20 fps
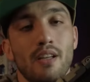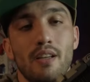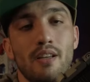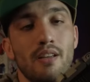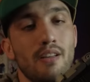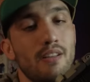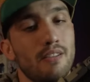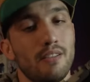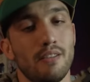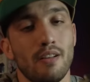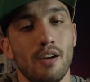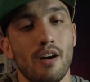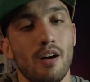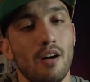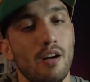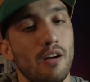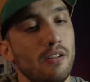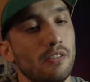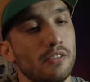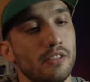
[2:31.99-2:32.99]
and
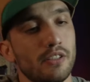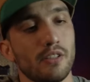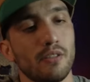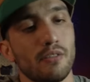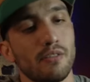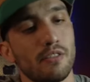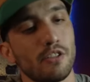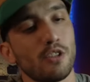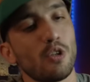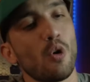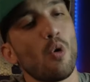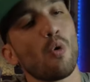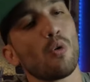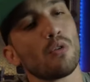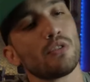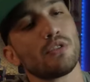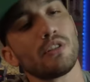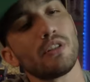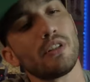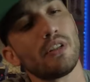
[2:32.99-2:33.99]
also this
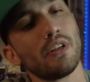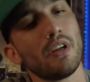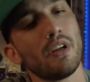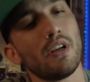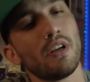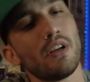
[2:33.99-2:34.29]
holder,